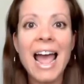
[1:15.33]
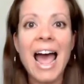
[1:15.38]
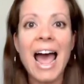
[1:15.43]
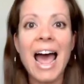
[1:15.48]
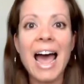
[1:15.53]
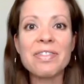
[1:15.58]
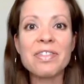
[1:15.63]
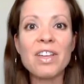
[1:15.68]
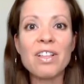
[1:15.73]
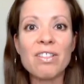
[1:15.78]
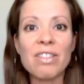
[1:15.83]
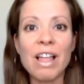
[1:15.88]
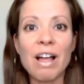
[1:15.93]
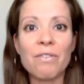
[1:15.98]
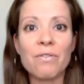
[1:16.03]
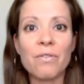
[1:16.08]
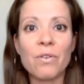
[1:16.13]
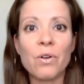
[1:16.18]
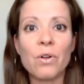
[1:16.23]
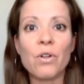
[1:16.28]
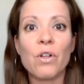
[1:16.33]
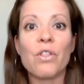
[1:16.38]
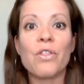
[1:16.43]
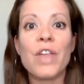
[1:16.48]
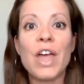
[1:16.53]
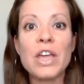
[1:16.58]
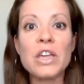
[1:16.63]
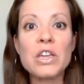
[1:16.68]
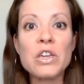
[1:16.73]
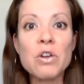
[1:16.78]
at the level
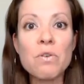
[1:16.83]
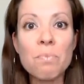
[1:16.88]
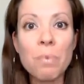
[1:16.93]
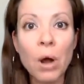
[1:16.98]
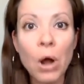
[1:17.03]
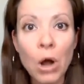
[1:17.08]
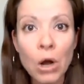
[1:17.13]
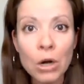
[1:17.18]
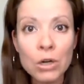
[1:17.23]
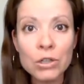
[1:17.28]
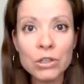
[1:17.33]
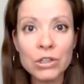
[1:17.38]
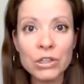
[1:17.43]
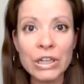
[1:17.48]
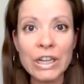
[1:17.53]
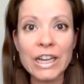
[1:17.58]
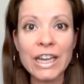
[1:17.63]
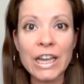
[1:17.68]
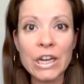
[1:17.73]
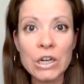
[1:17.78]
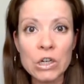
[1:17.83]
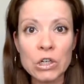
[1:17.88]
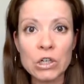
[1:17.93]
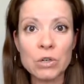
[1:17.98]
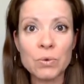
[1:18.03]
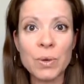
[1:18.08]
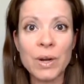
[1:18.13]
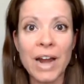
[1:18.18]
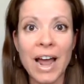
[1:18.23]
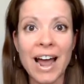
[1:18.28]
that you personally can
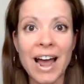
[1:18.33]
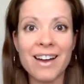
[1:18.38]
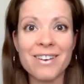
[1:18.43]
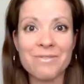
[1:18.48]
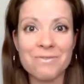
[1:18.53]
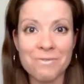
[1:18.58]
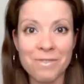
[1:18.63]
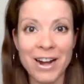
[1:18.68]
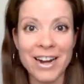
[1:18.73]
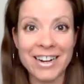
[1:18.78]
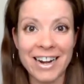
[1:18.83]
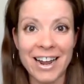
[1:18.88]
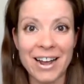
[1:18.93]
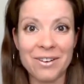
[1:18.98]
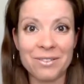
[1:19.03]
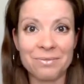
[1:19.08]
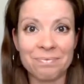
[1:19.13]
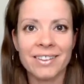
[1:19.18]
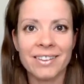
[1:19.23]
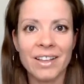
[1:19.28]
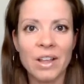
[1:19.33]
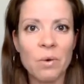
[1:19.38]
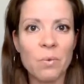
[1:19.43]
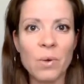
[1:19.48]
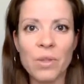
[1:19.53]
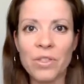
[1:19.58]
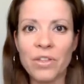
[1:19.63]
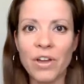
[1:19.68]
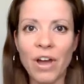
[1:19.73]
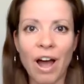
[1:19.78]
do it at right now.
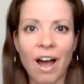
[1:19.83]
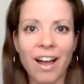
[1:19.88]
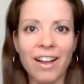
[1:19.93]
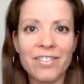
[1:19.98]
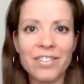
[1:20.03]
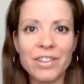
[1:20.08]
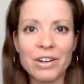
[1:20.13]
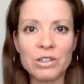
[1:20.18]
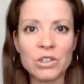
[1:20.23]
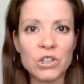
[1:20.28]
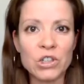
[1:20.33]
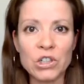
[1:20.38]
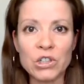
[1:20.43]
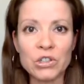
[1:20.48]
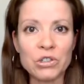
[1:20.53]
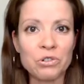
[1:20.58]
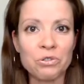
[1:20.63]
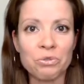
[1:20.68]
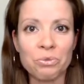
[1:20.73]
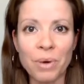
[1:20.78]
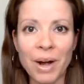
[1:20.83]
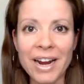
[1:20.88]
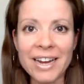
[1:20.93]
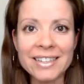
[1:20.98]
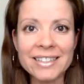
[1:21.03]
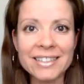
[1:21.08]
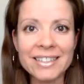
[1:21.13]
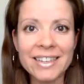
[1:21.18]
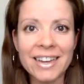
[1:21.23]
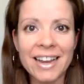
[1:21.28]
With God, there's just
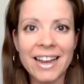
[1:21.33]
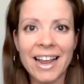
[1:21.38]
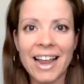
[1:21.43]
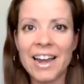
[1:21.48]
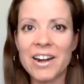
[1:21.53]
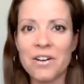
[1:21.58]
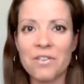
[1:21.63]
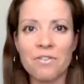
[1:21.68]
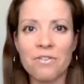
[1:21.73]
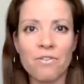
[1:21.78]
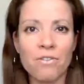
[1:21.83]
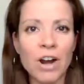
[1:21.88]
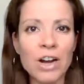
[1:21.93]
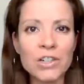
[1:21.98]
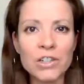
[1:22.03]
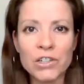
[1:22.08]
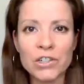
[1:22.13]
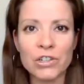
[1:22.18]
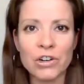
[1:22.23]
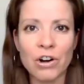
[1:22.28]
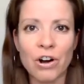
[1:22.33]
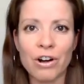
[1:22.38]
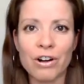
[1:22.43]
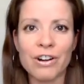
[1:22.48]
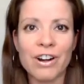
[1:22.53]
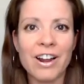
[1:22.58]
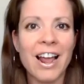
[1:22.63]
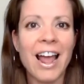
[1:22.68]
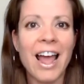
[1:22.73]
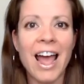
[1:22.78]
grace and a fresh
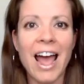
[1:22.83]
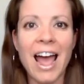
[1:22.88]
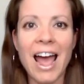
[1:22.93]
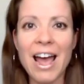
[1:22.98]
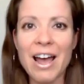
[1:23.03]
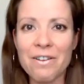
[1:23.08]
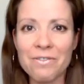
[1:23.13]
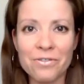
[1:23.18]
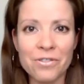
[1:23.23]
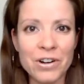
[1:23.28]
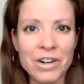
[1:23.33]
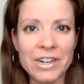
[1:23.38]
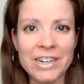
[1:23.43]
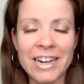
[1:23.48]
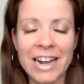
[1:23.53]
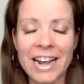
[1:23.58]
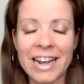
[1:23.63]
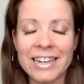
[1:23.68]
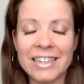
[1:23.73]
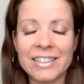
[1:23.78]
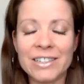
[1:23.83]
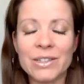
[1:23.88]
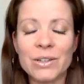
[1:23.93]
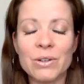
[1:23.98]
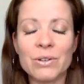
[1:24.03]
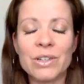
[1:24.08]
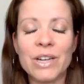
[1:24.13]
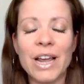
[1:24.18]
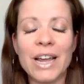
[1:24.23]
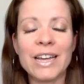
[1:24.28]
start every day. So
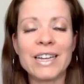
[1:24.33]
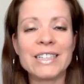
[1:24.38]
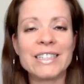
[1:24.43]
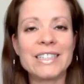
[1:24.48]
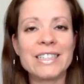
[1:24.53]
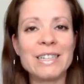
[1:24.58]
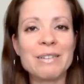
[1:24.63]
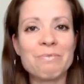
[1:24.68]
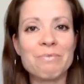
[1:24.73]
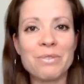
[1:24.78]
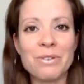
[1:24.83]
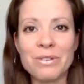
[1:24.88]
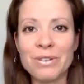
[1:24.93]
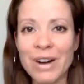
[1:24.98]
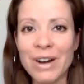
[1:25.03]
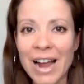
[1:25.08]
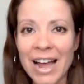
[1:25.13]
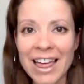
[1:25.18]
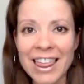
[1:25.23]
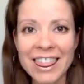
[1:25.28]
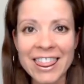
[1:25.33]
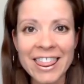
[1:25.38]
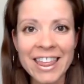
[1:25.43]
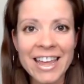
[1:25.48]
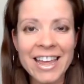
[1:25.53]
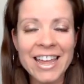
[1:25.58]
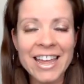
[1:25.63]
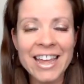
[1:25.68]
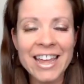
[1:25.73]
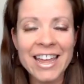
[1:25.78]
take a deep breath.
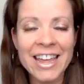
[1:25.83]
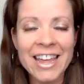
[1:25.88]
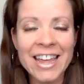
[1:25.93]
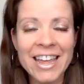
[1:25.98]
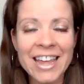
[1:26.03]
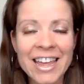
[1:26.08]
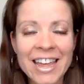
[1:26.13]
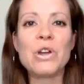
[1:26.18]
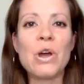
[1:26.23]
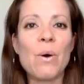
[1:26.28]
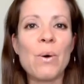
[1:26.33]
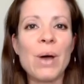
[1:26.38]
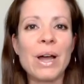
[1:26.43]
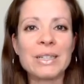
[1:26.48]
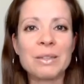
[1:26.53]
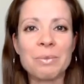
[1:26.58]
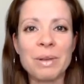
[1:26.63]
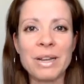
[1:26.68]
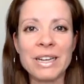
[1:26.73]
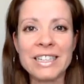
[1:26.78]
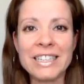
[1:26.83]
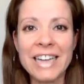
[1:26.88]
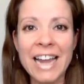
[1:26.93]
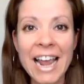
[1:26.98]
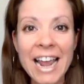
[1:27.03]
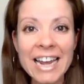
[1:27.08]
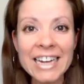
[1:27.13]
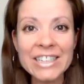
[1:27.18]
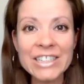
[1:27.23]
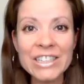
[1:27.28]
There's no
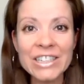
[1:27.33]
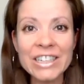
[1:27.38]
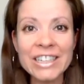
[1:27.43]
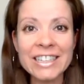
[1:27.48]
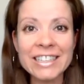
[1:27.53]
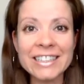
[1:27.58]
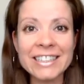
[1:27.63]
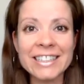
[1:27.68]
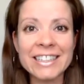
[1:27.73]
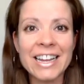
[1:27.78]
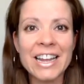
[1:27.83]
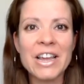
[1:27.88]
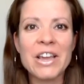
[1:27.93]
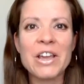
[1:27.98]
expectations.